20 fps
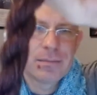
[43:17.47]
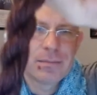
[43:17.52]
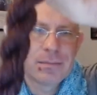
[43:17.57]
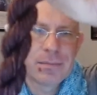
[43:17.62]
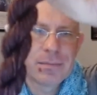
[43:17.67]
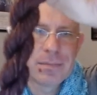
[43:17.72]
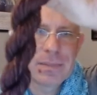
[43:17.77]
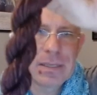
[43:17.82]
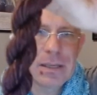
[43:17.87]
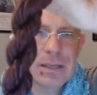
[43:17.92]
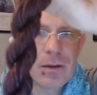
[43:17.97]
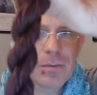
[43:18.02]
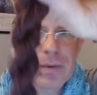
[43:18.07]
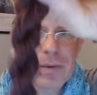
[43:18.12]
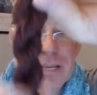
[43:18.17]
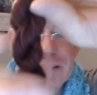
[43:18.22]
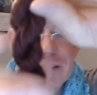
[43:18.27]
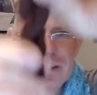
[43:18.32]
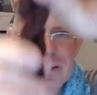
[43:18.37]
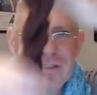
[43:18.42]
you know,
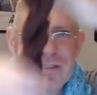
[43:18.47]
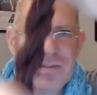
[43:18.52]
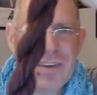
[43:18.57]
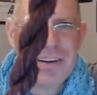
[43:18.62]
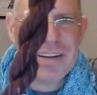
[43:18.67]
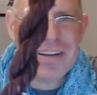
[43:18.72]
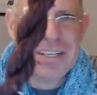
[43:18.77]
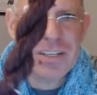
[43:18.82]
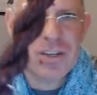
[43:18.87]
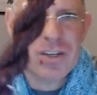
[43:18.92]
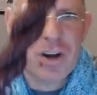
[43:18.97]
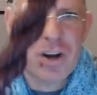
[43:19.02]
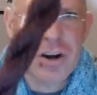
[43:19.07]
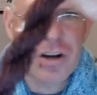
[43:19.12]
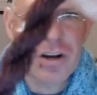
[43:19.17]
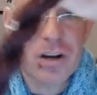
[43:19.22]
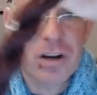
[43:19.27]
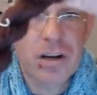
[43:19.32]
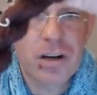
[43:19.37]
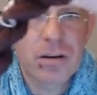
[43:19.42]
because it's a very dark,
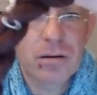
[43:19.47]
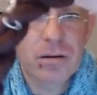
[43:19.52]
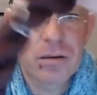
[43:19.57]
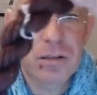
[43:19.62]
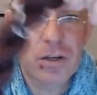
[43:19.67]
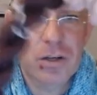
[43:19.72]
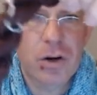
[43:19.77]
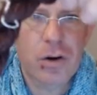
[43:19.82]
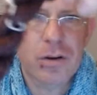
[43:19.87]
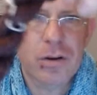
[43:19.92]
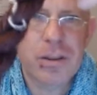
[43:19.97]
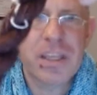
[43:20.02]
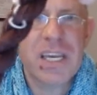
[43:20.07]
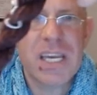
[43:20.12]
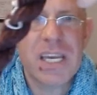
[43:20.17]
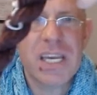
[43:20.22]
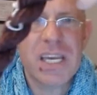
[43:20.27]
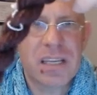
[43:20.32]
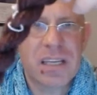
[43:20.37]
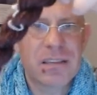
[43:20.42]

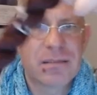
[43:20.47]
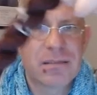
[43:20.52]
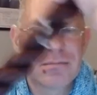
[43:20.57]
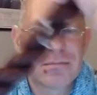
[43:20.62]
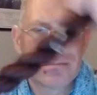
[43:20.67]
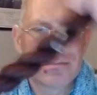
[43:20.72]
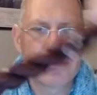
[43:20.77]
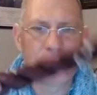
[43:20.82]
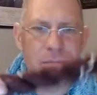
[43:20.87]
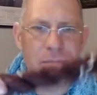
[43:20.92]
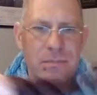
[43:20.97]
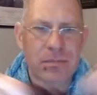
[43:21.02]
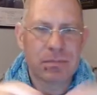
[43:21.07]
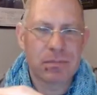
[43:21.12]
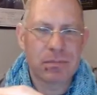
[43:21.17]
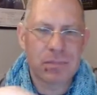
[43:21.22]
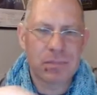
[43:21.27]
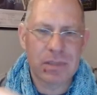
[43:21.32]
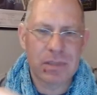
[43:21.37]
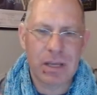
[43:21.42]
earthy,
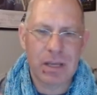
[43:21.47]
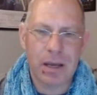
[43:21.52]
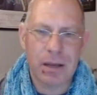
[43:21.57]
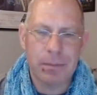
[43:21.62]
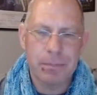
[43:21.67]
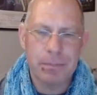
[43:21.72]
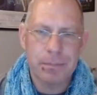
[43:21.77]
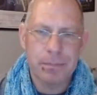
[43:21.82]
um,